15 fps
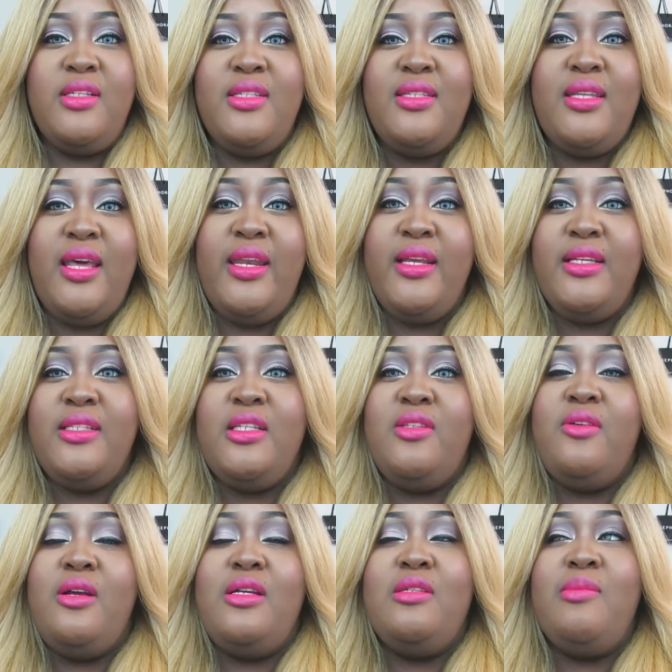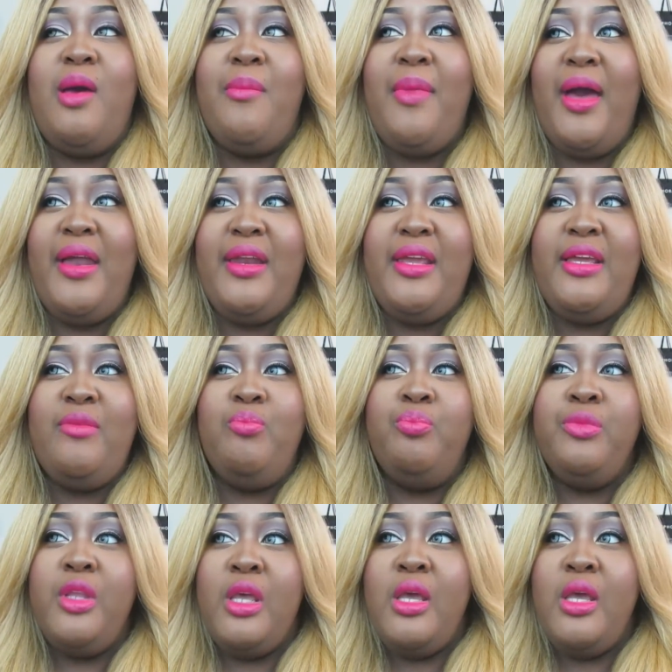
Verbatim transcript: aesthetics as far as my body and